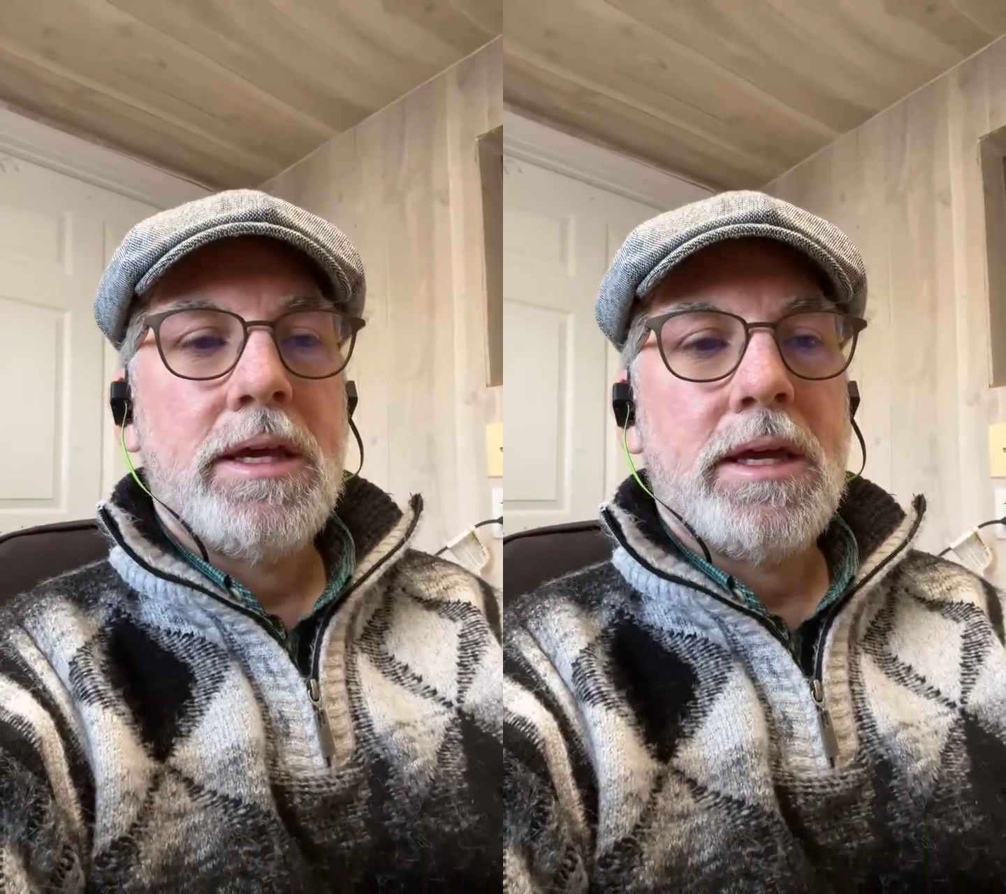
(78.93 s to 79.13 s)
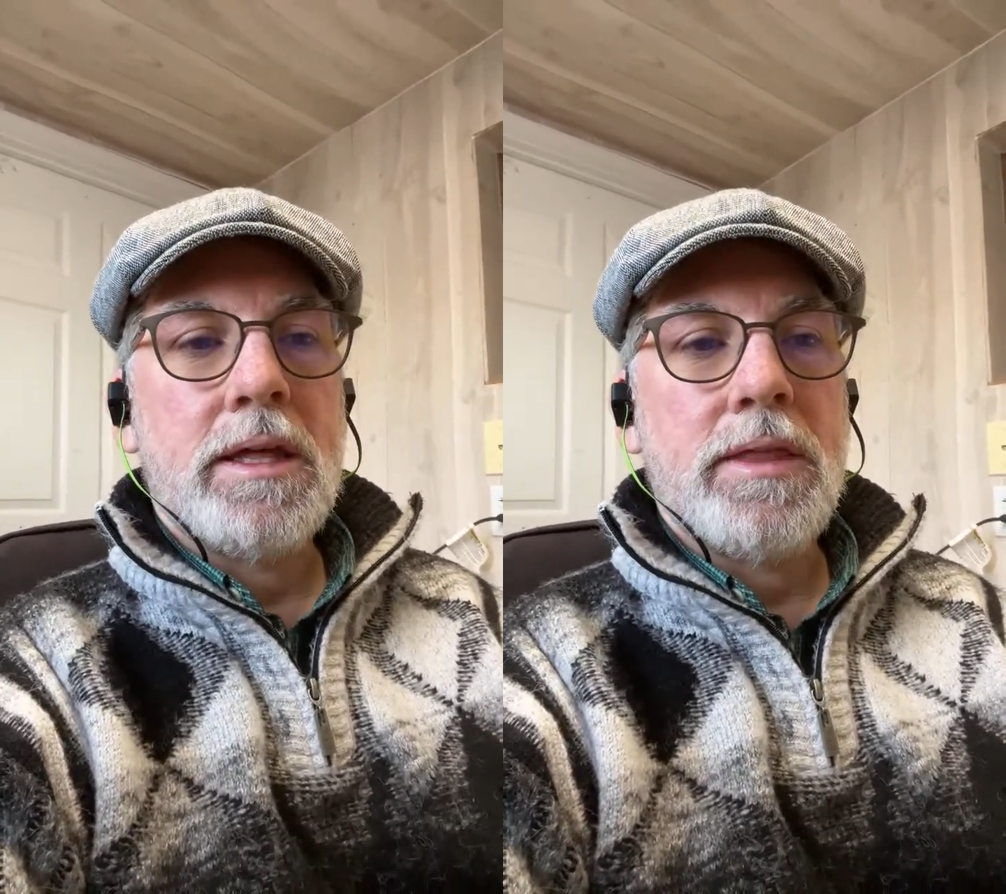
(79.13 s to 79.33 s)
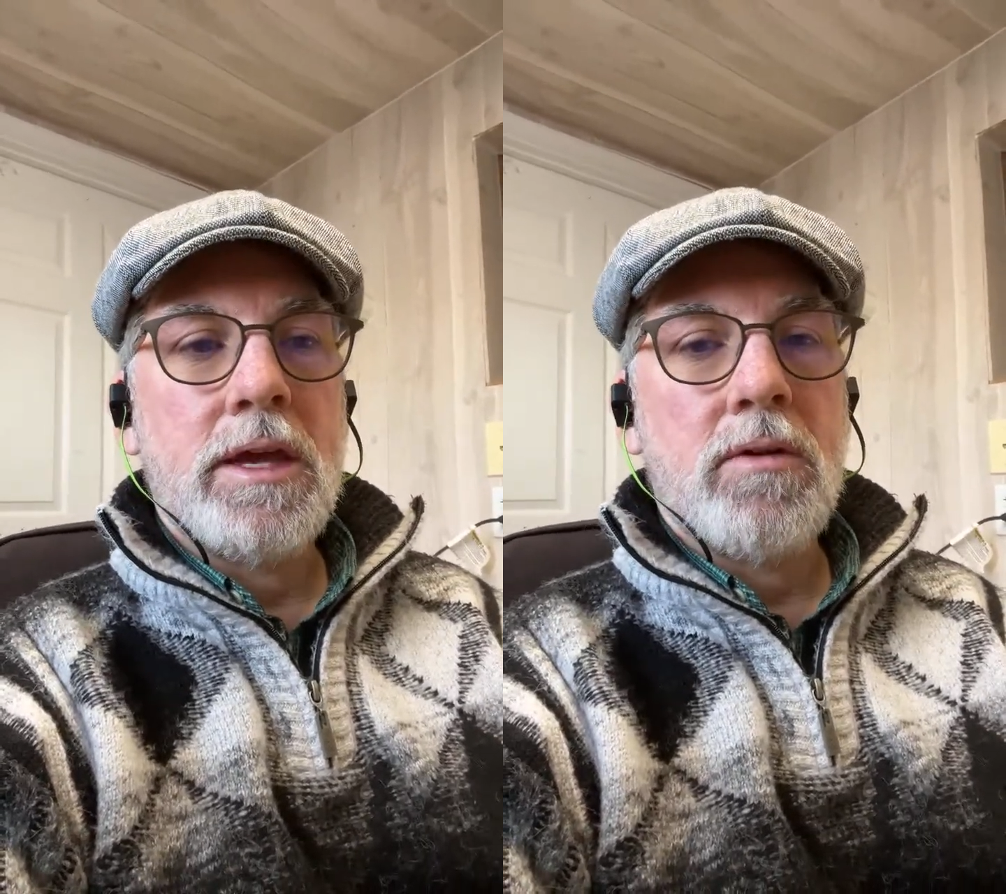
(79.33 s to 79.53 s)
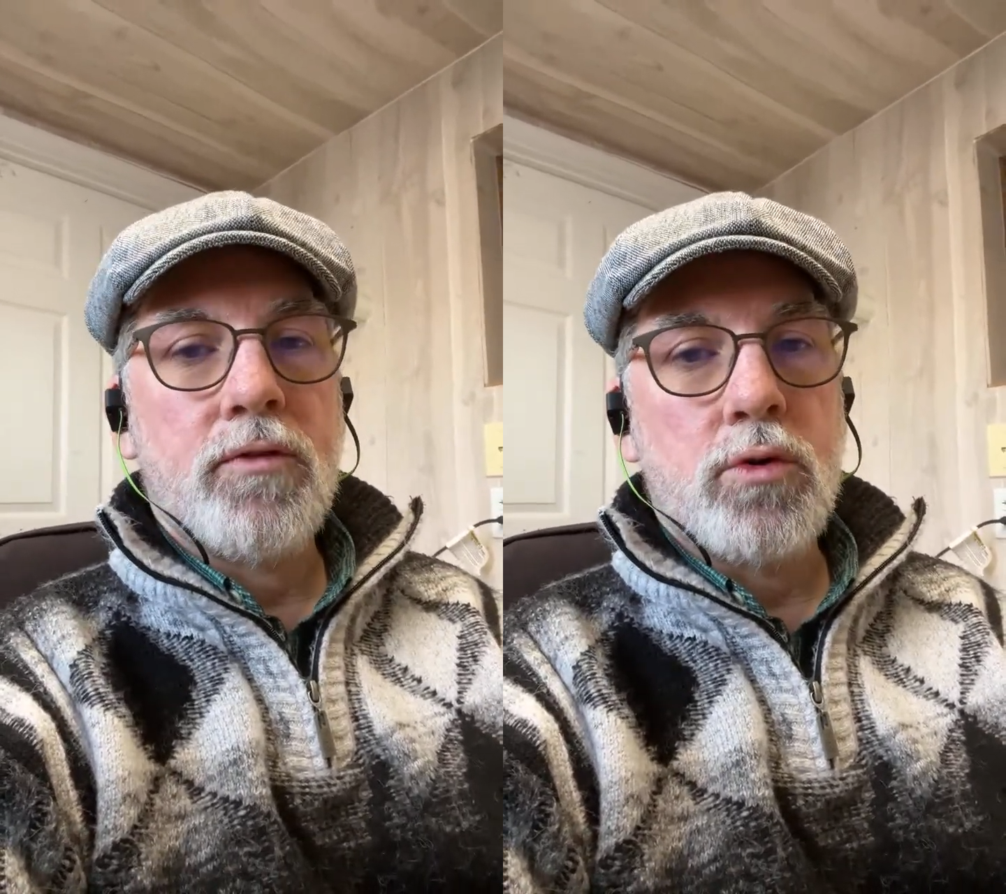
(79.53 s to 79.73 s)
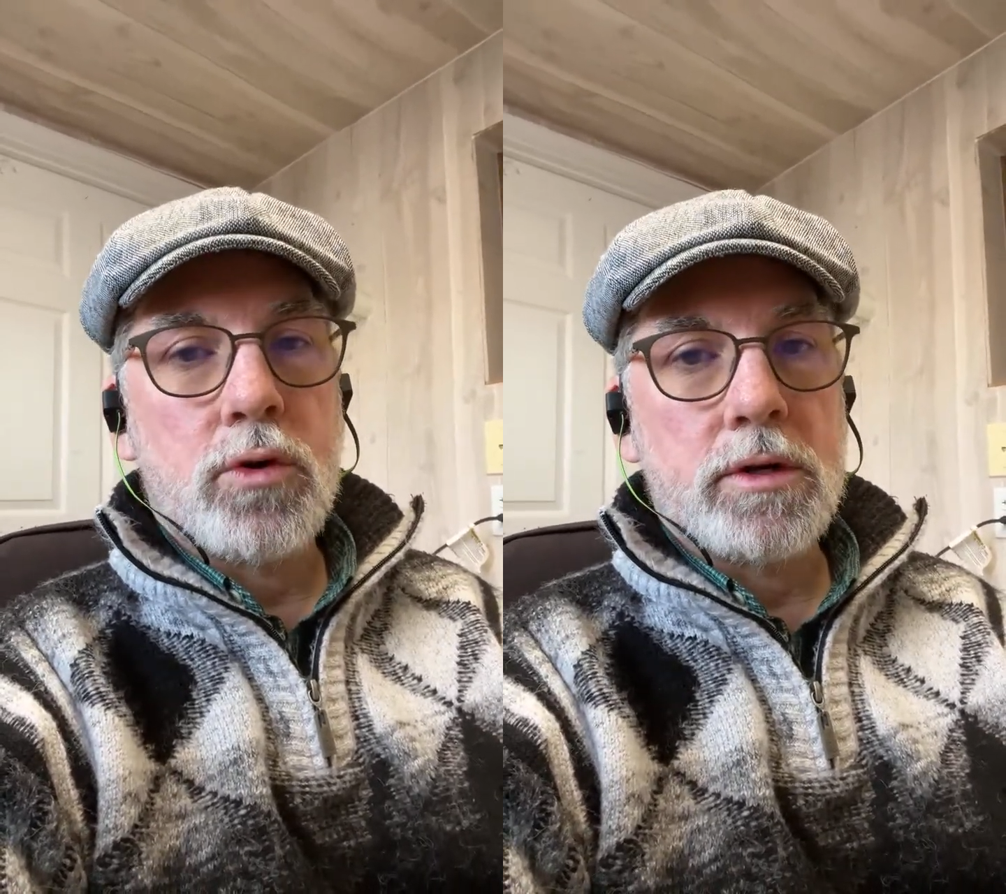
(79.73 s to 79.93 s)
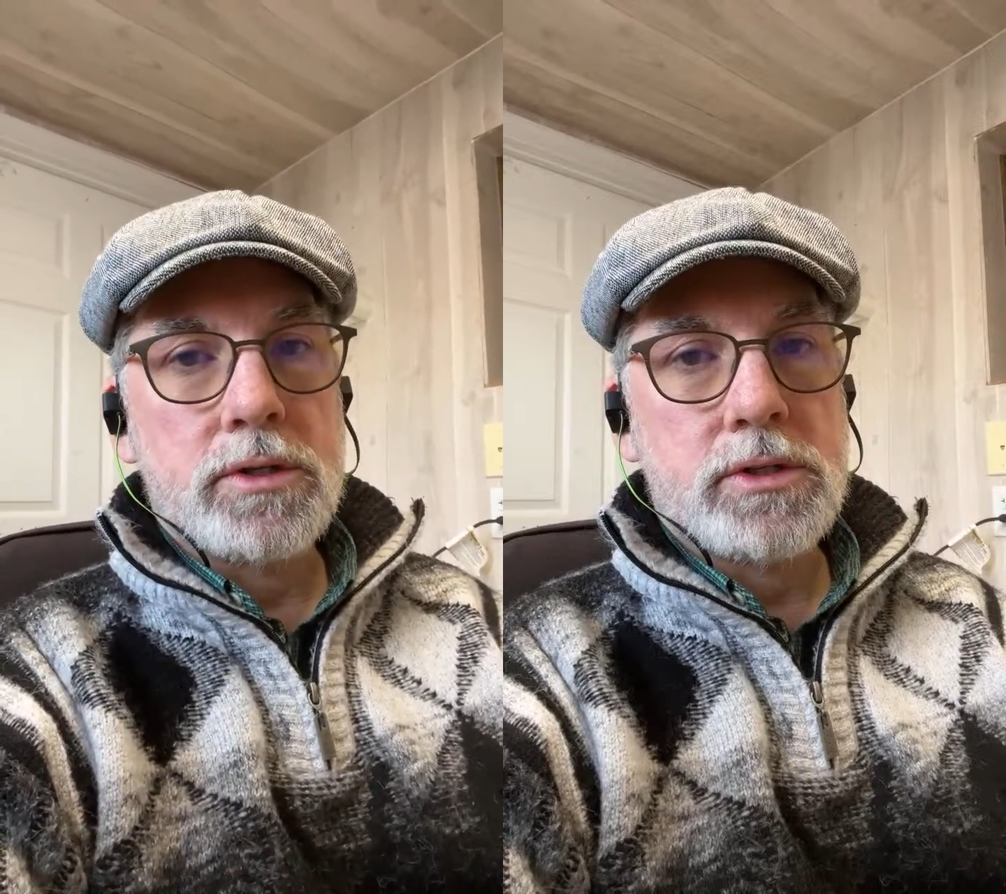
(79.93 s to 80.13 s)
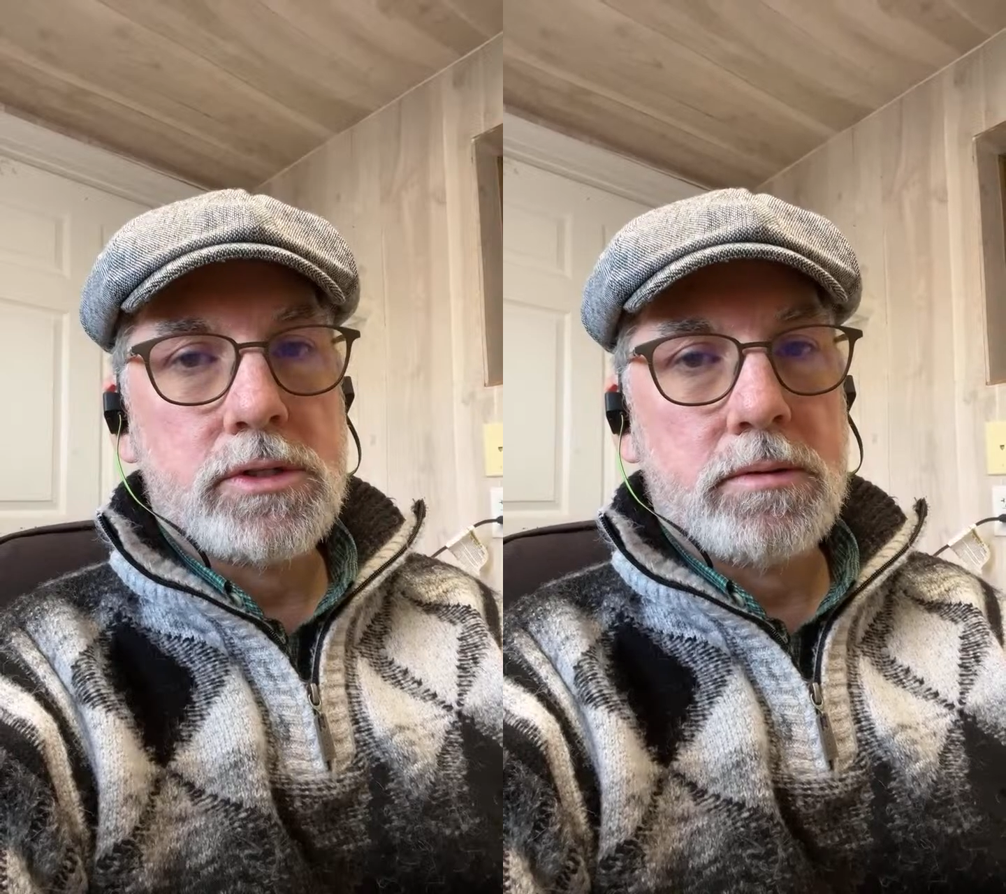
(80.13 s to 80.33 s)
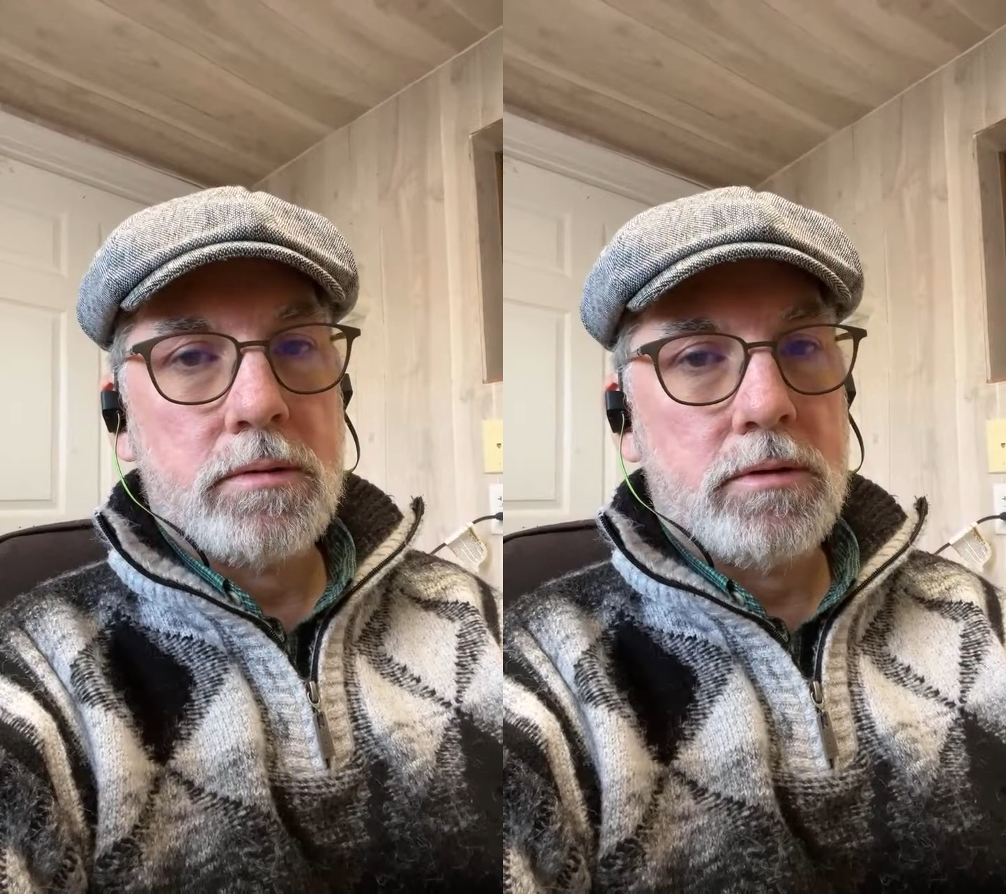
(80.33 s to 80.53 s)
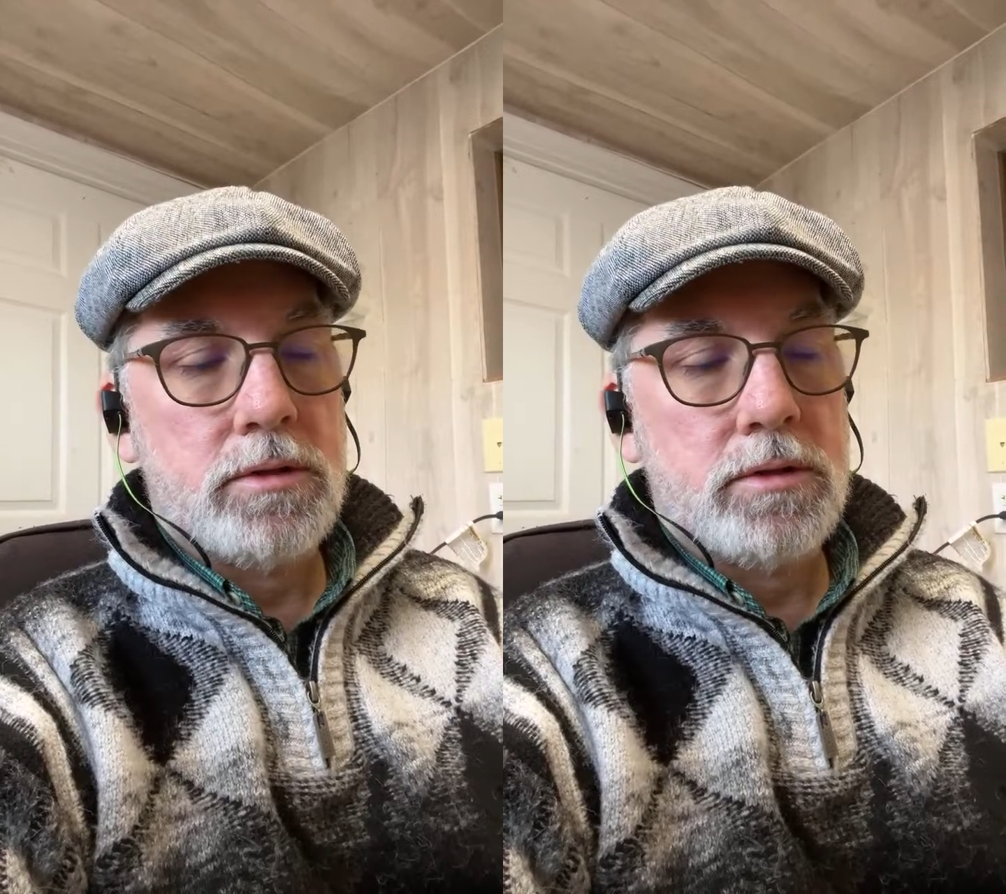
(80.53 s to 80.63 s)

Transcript: And then, of course,